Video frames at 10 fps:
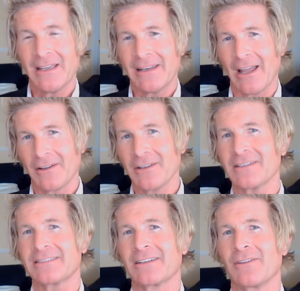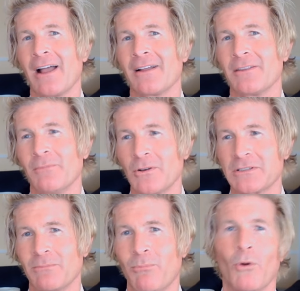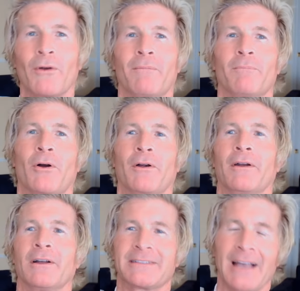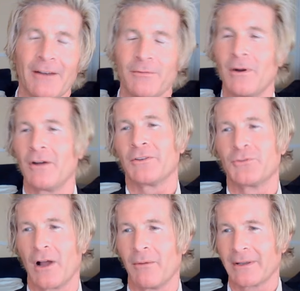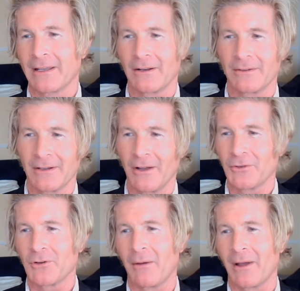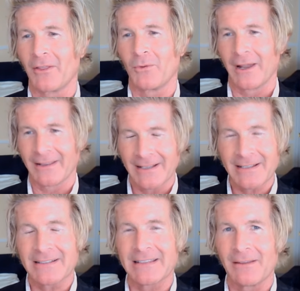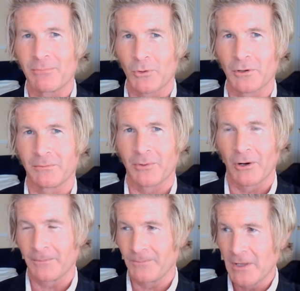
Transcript: Now, here's the most important part, aside from all the drama, get all the drama out of the way. This is the important part.